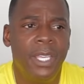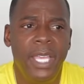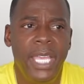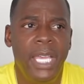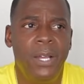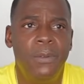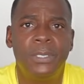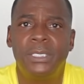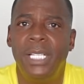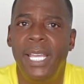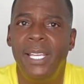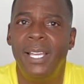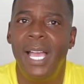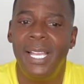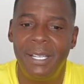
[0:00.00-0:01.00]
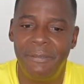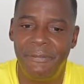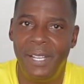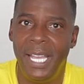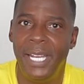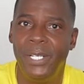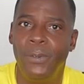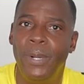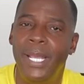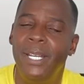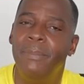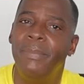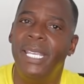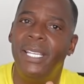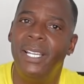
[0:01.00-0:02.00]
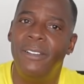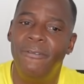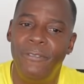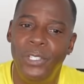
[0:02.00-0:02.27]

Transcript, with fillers: hell was like, I could find a way to make a